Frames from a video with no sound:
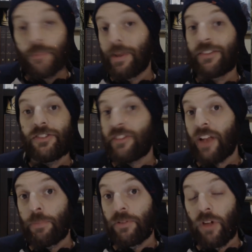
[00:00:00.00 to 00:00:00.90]
because it just
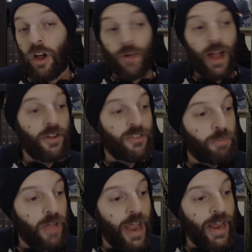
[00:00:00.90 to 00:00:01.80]
helps your long round to
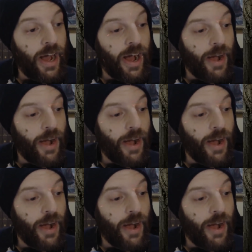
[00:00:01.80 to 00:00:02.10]
play